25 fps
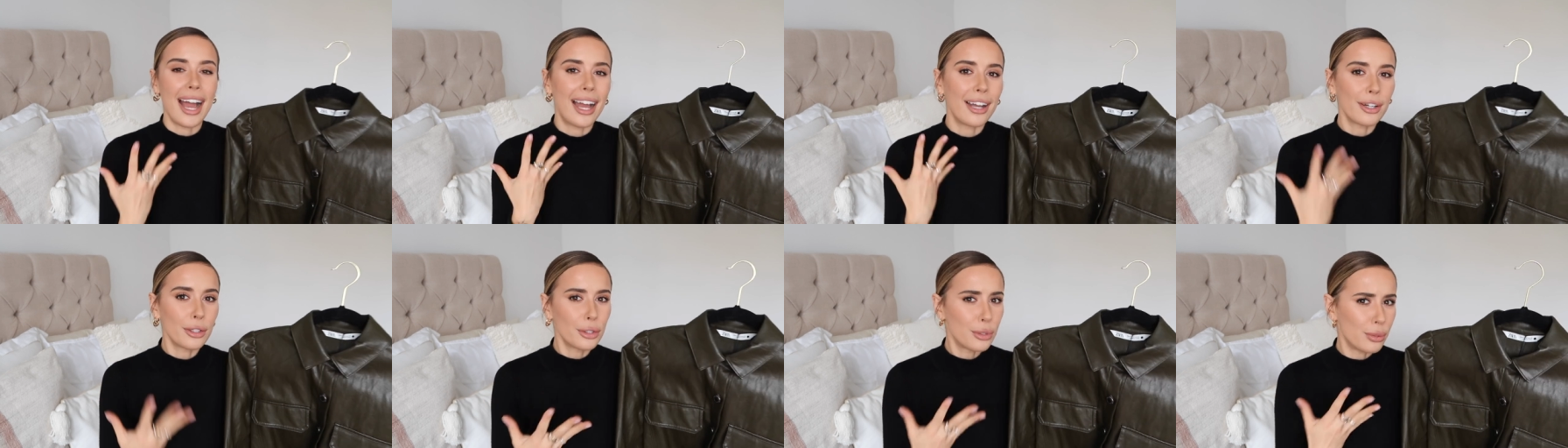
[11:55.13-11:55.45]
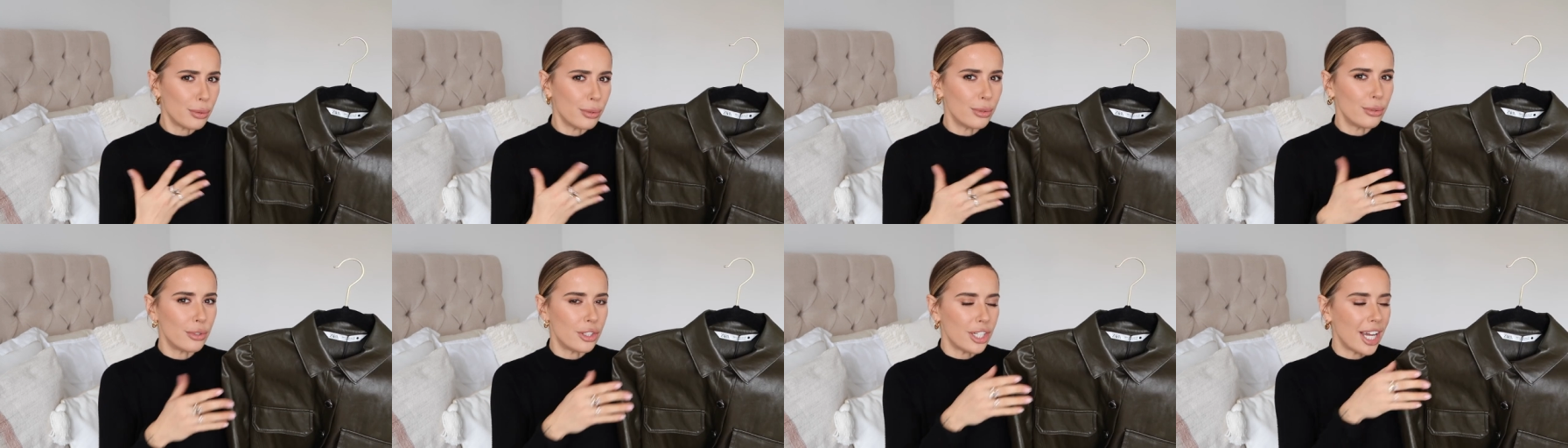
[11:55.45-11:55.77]

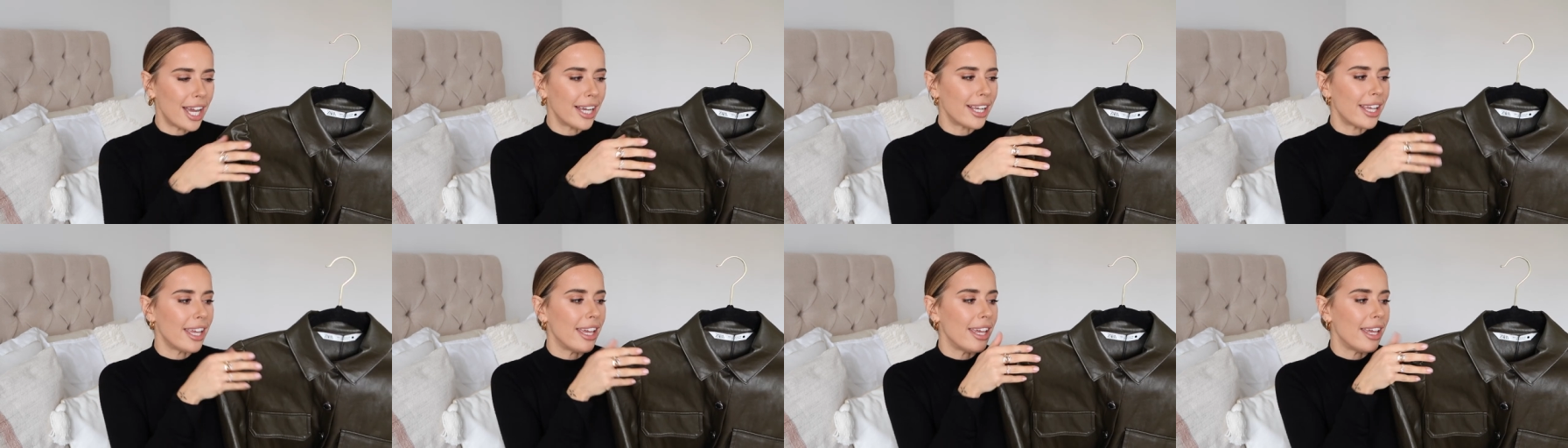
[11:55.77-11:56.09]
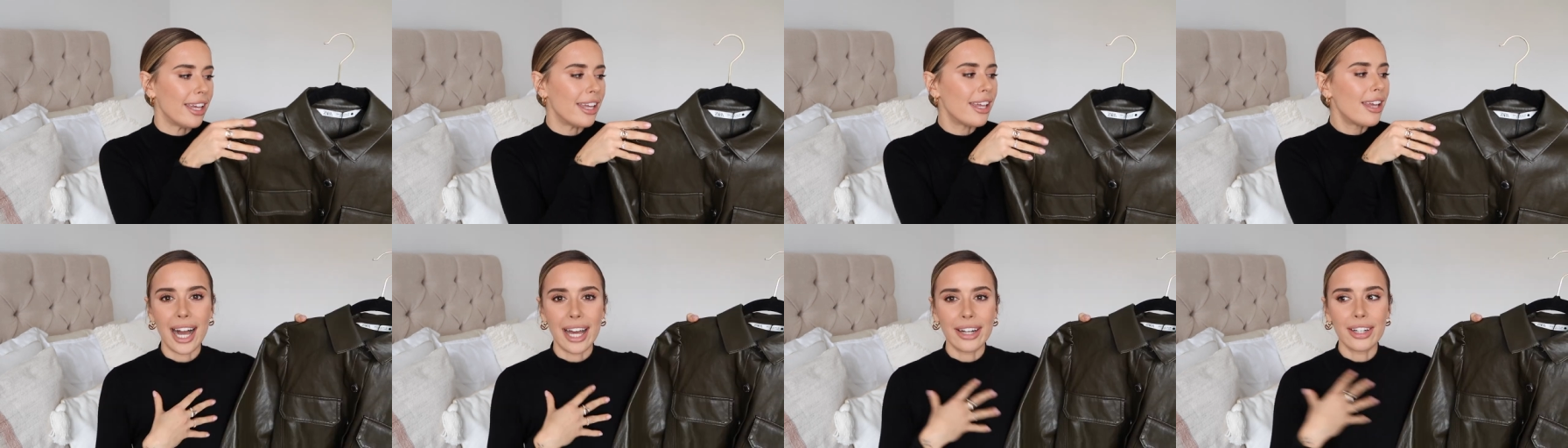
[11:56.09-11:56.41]
actual
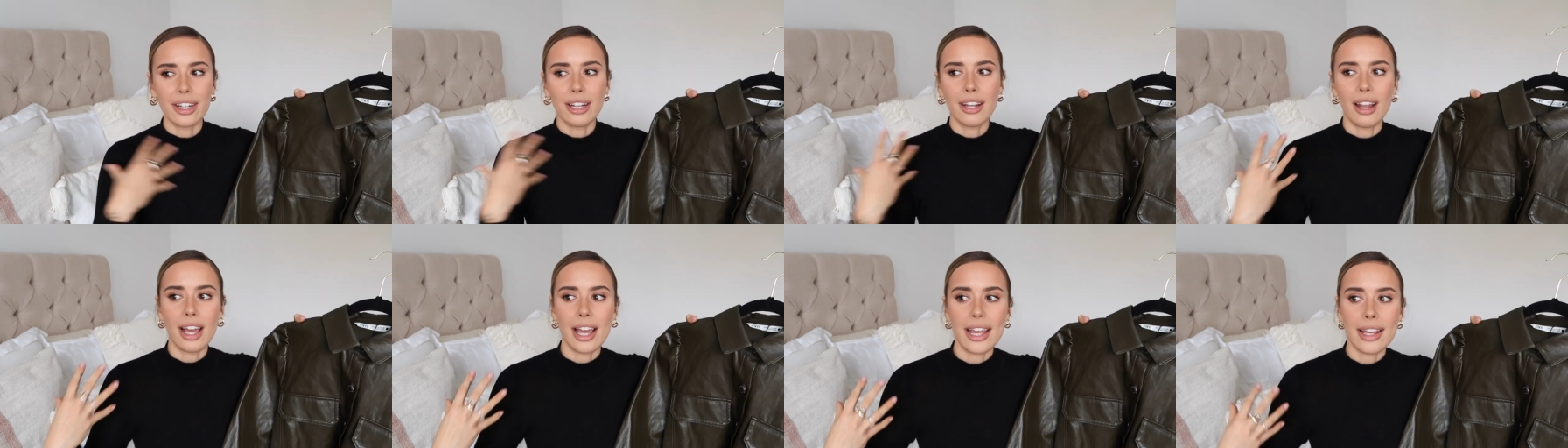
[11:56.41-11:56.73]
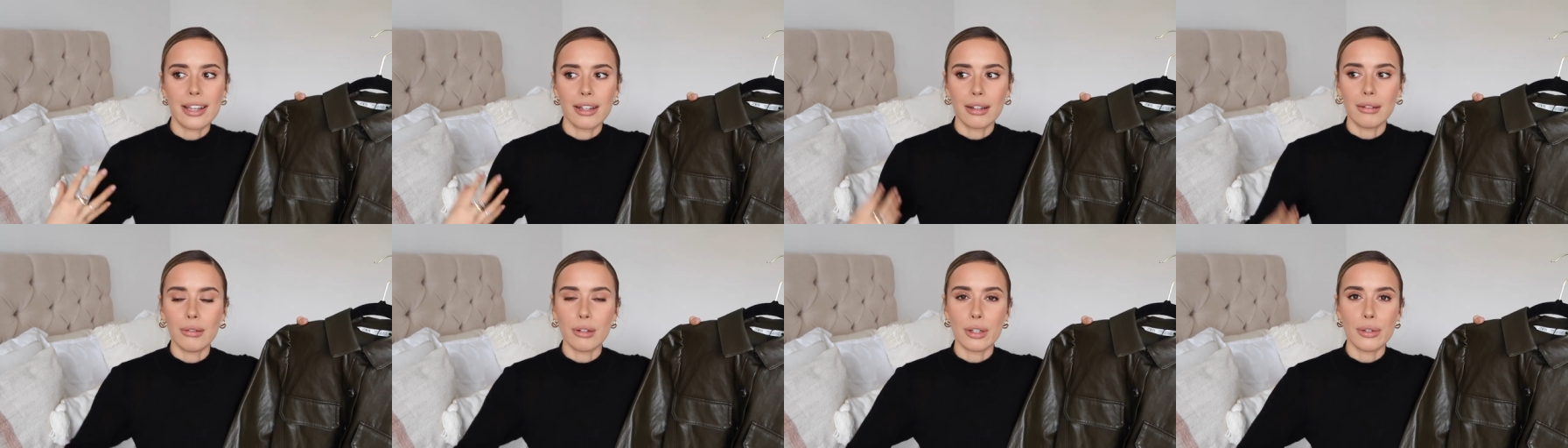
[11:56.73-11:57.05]
jacket and a
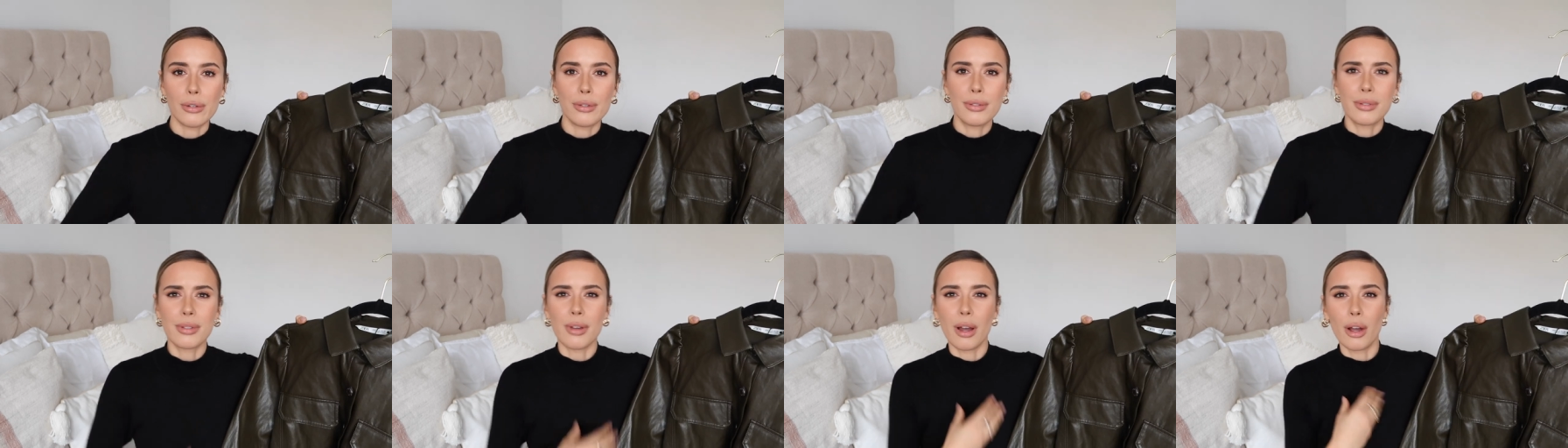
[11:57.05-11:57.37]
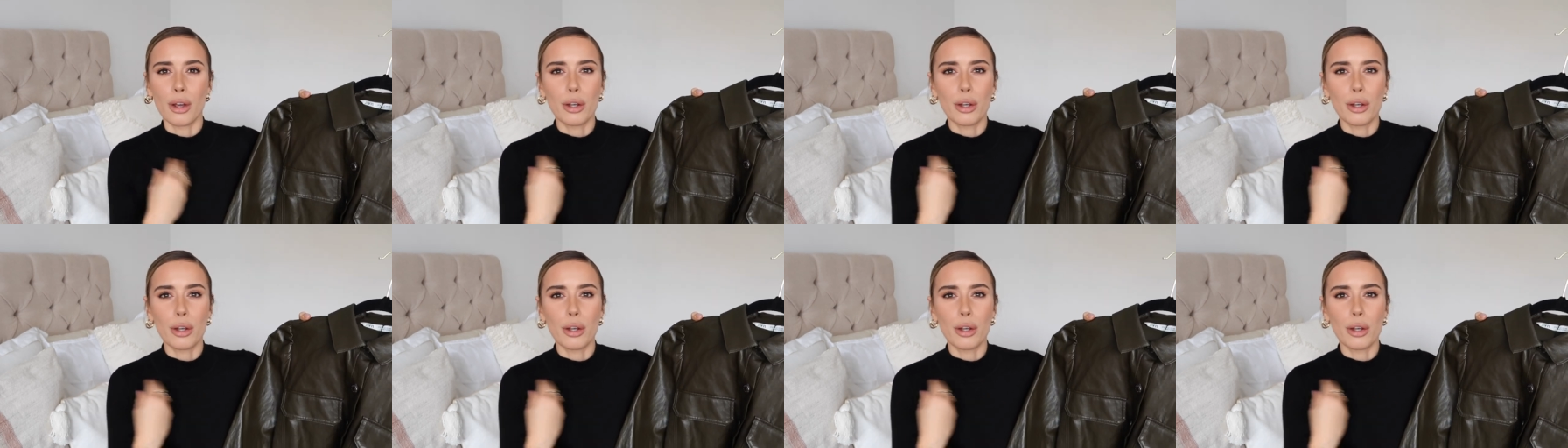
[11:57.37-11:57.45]
like loose